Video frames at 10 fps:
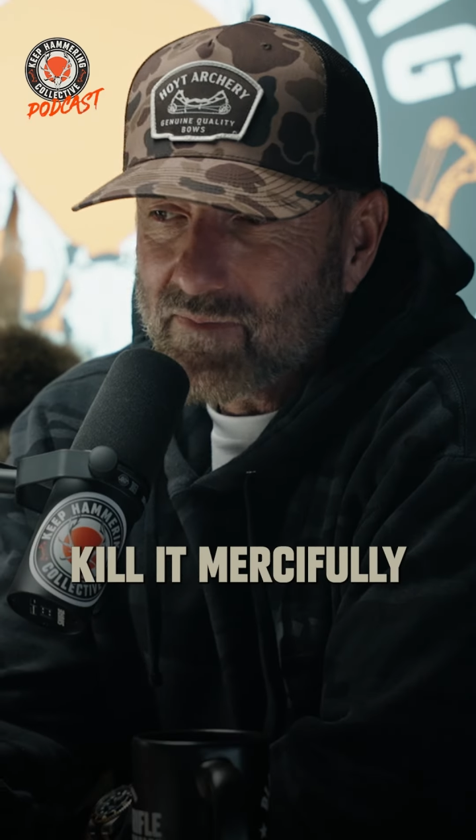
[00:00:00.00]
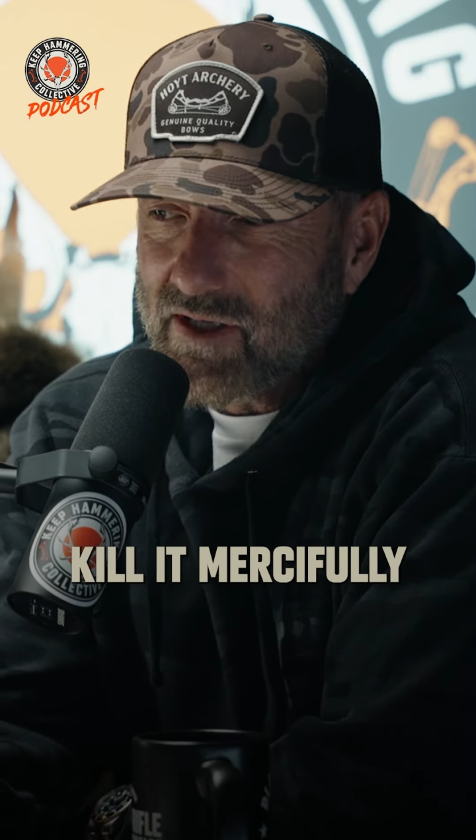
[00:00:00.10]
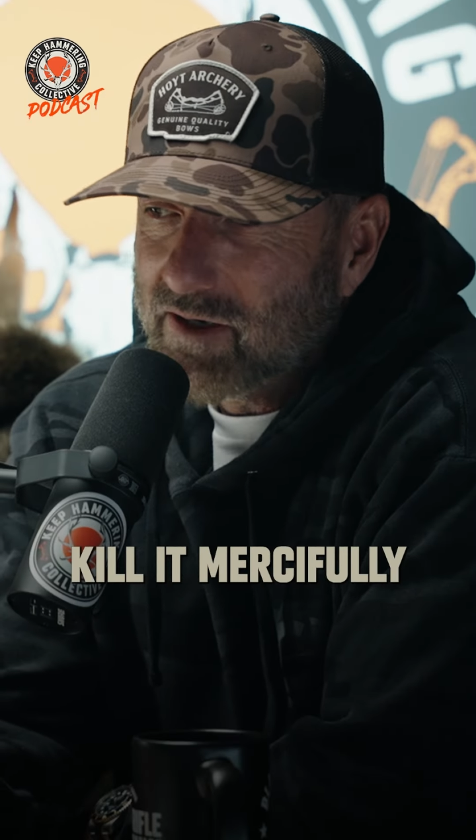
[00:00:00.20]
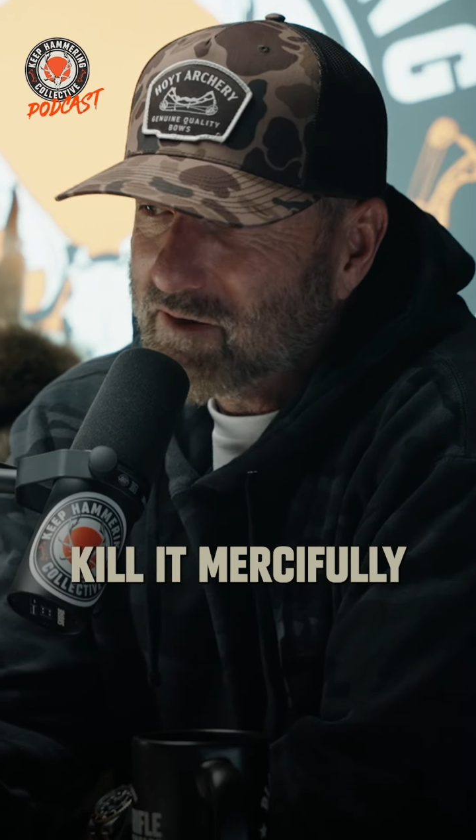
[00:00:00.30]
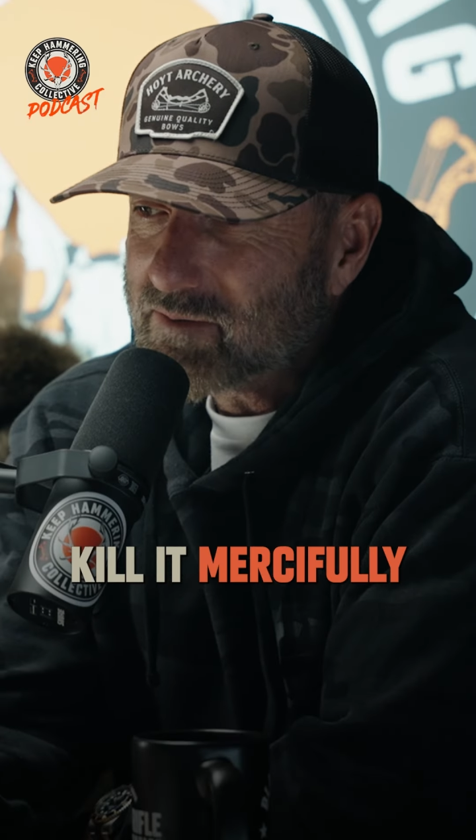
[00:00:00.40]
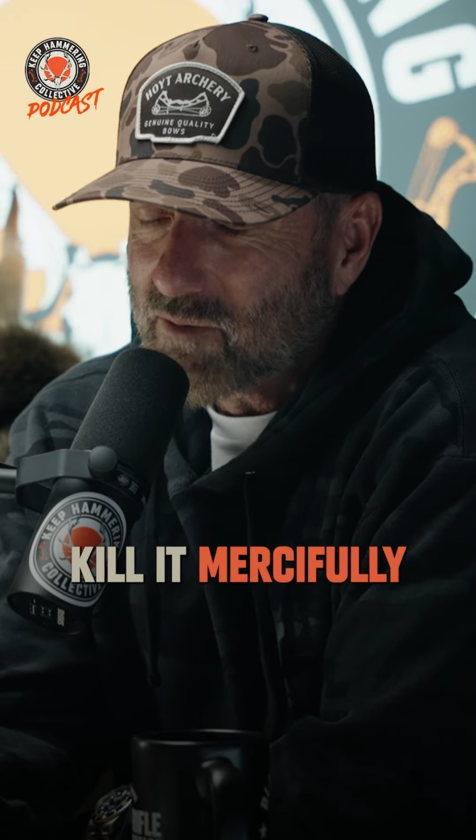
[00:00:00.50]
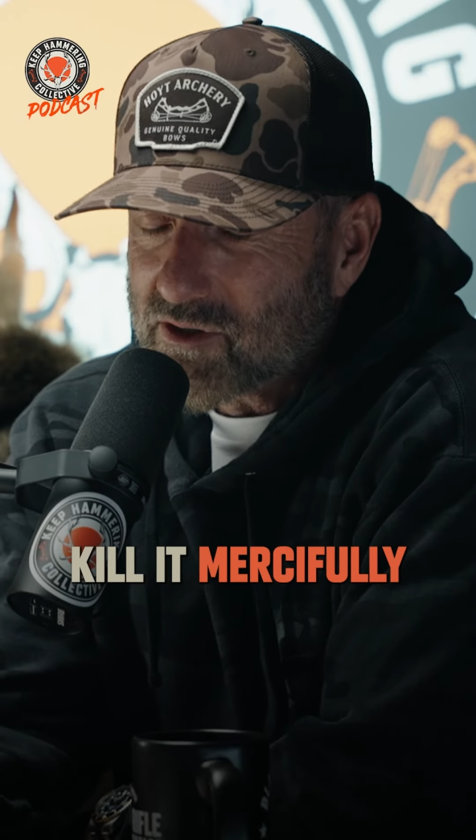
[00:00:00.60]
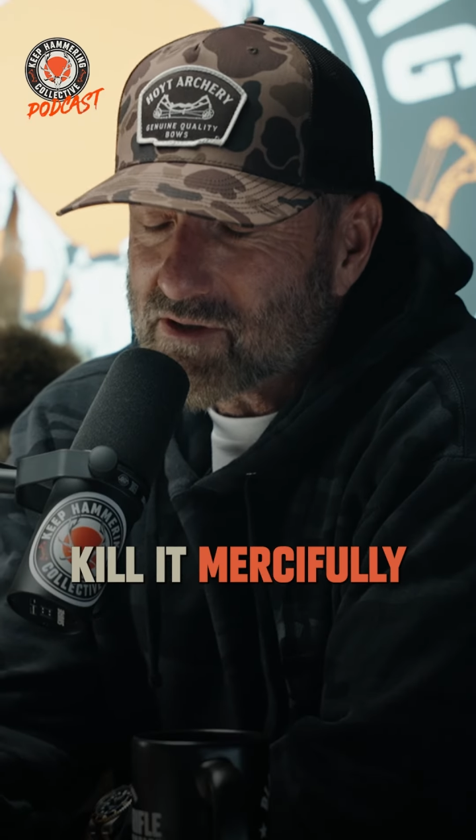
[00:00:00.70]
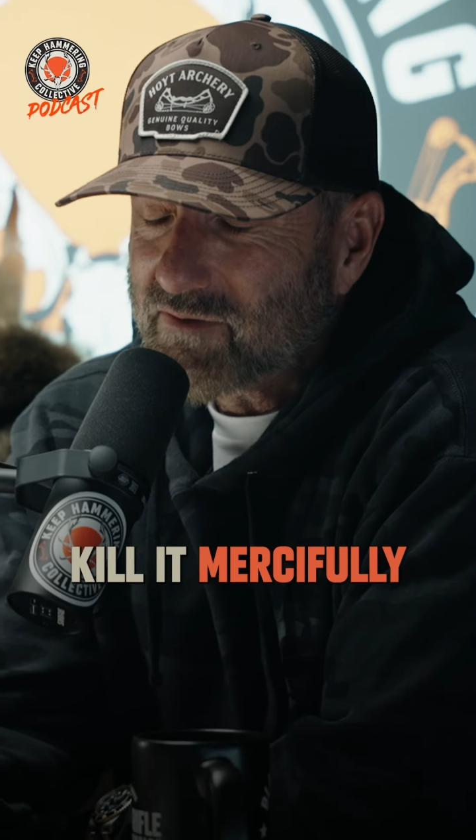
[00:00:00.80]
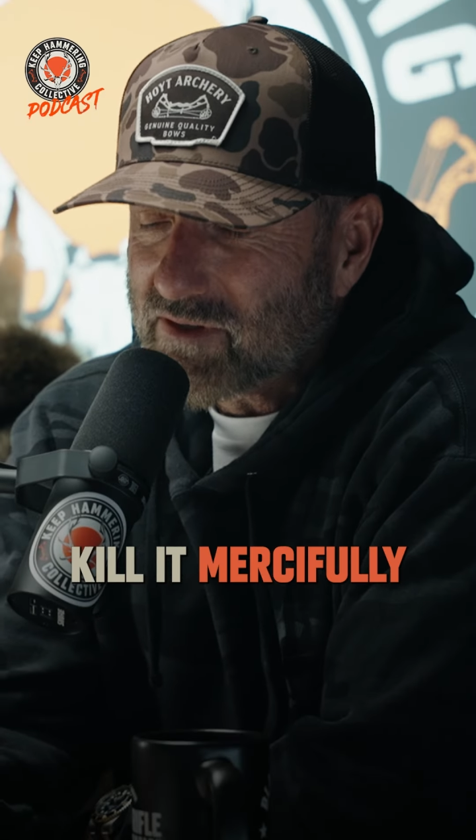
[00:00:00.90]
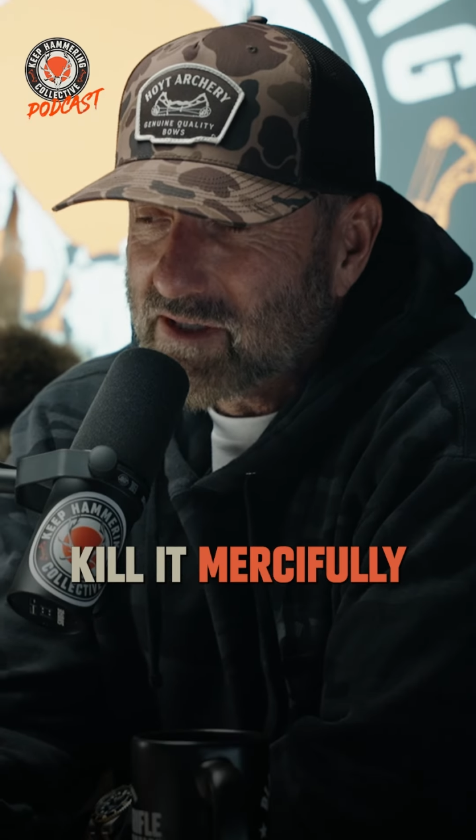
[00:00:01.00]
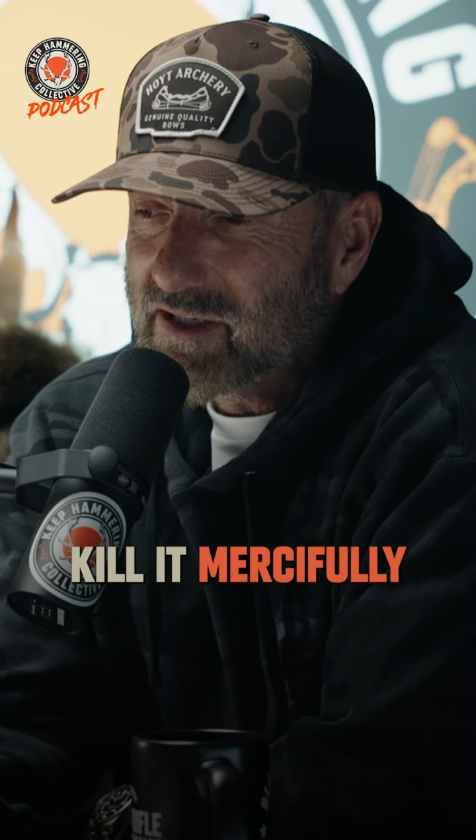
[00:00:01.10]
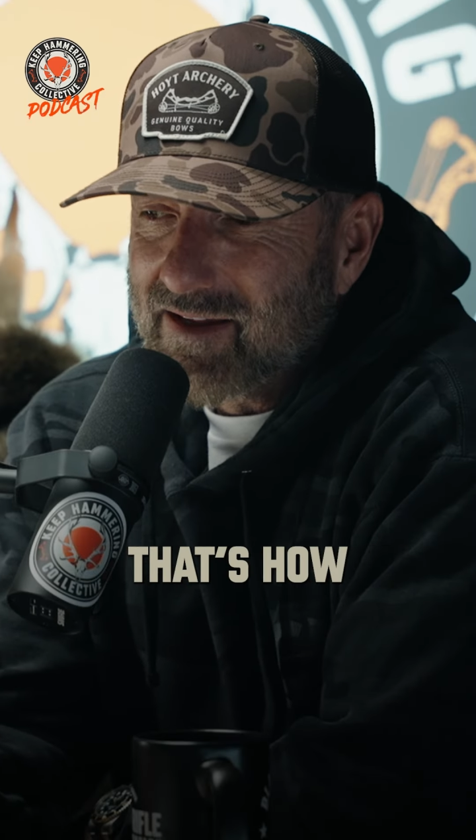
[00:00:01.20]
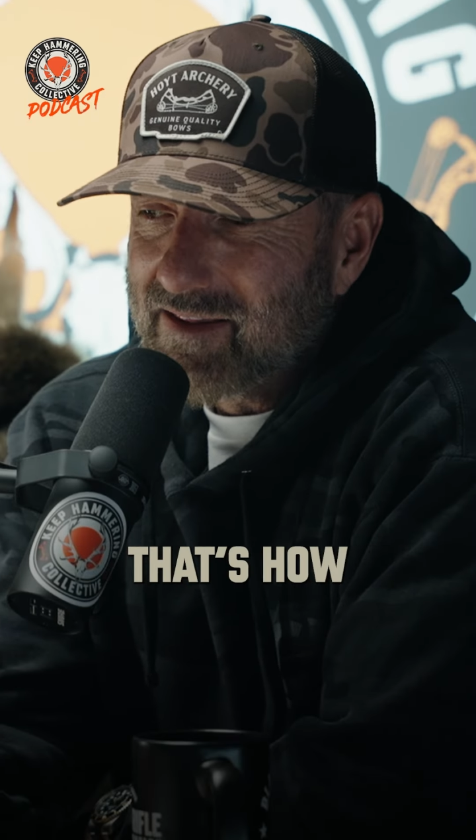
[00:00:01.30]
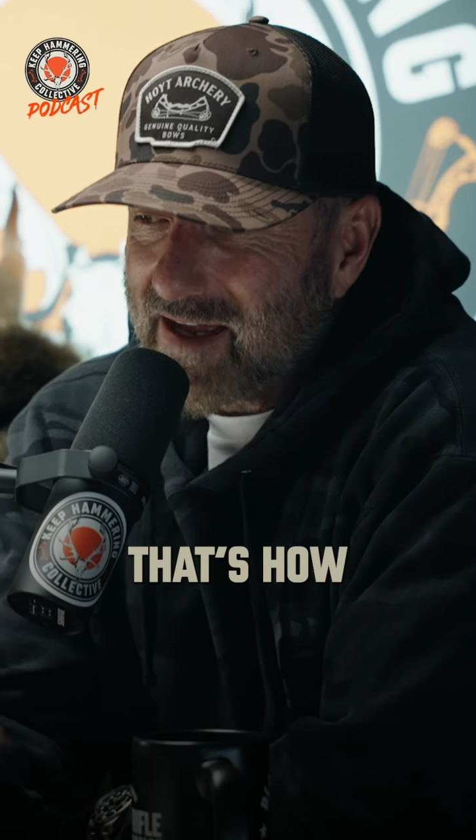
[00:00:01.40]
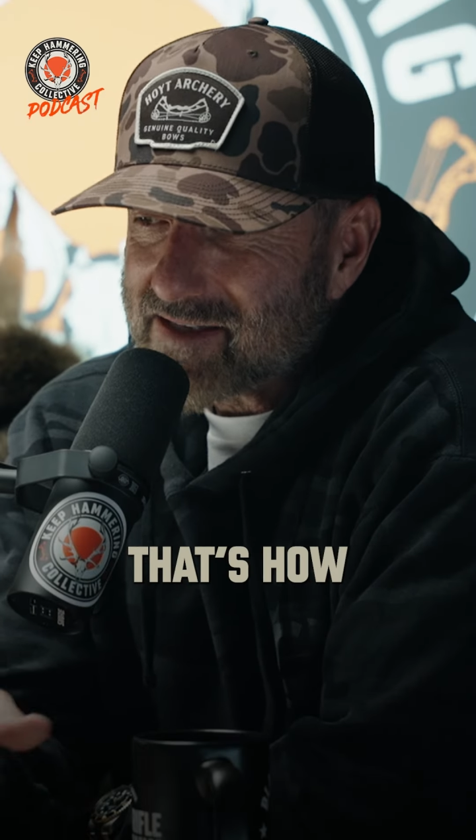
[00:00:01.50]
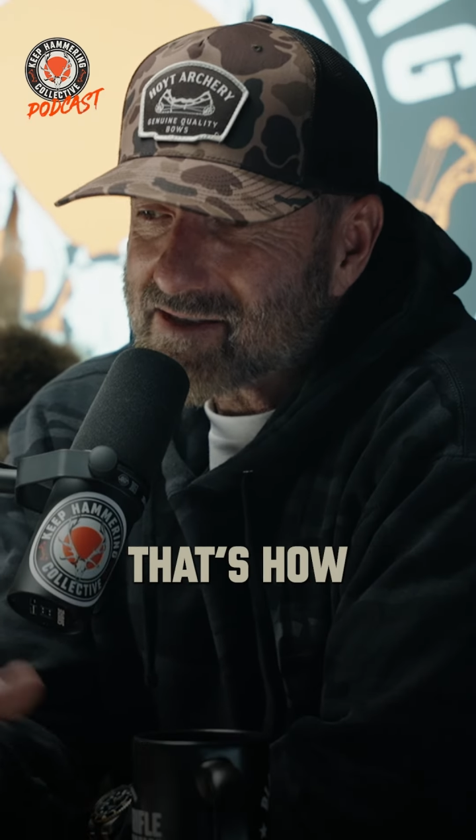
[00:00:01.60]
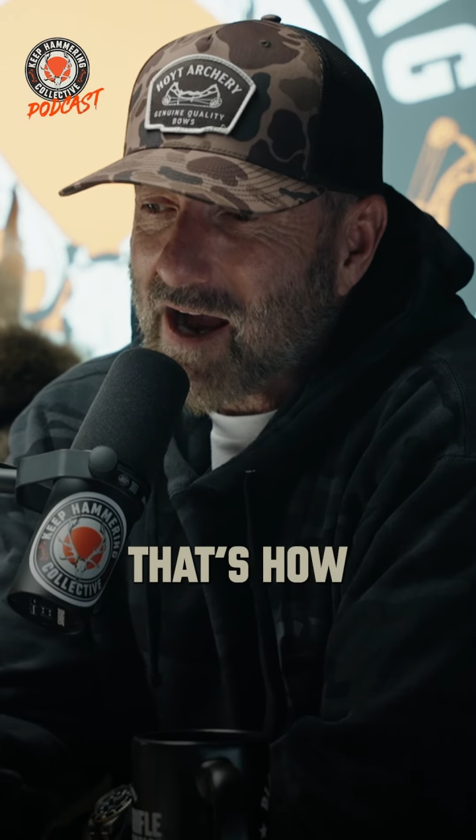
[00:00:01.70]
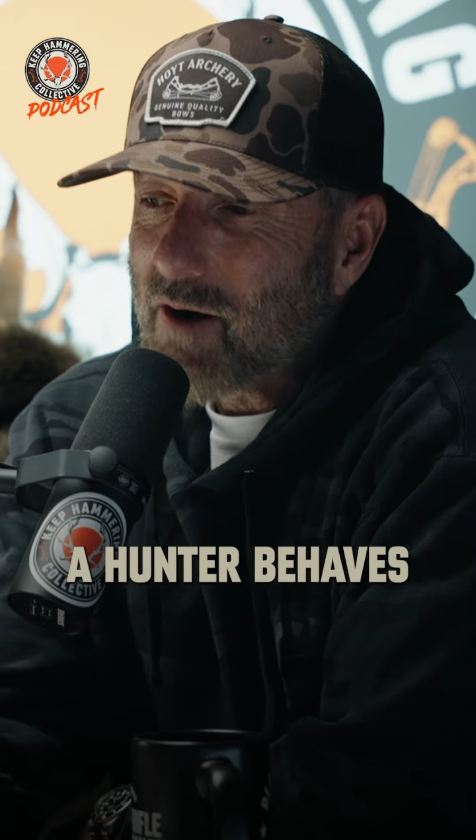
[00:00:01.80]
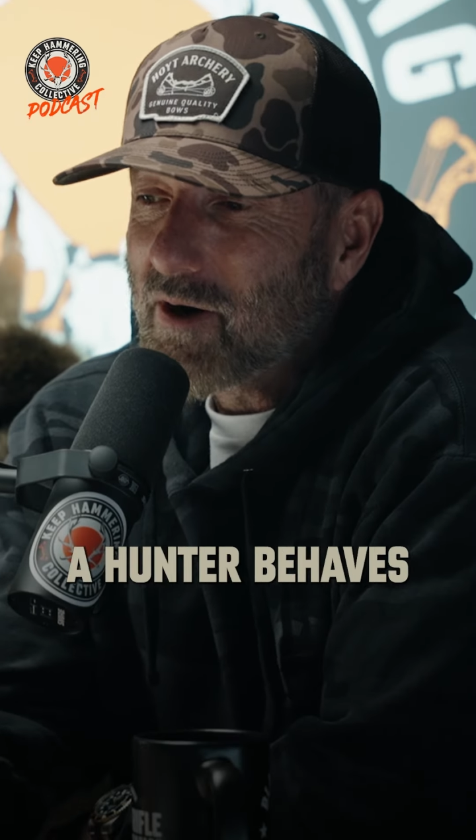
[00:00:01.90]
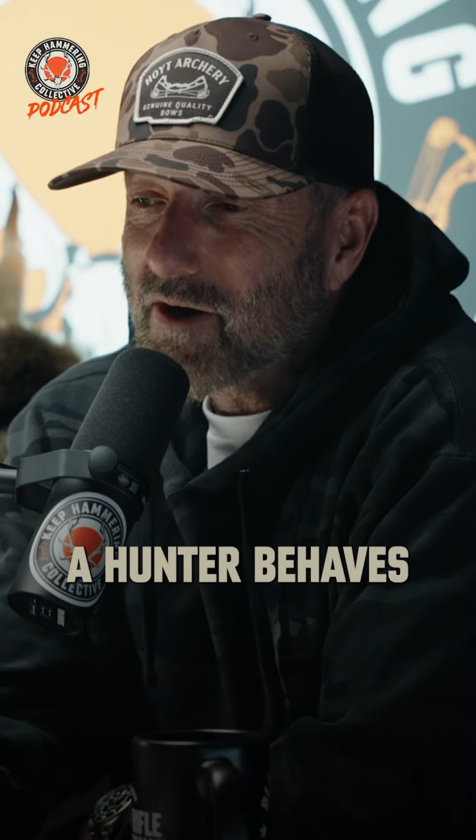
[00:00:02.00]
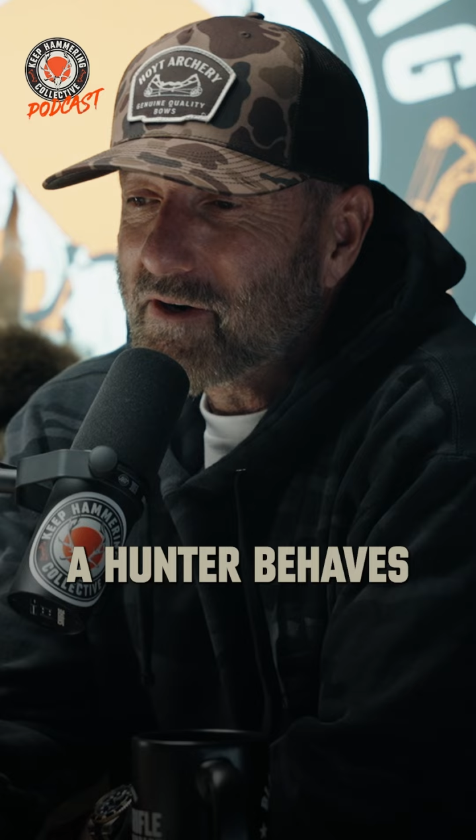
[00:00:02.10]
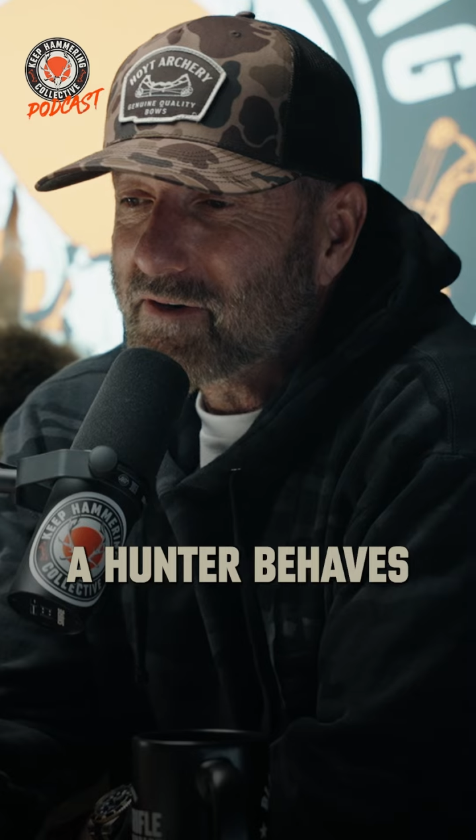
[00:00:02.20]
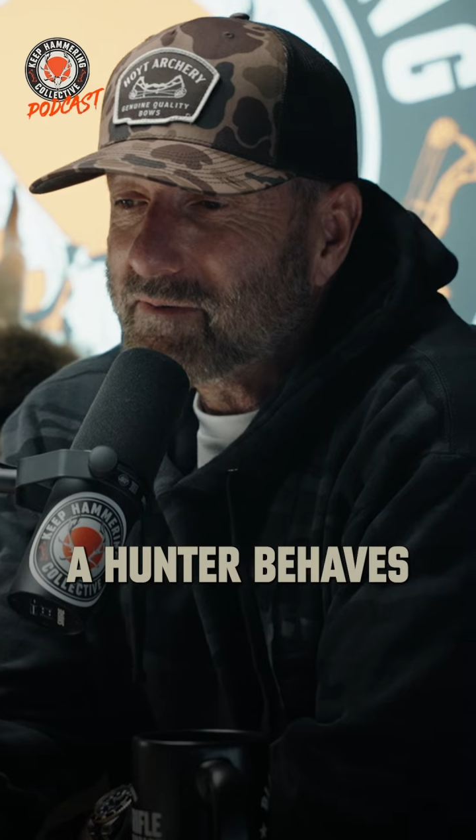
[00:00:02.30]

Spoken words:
kill it mercifully. That's how a hunter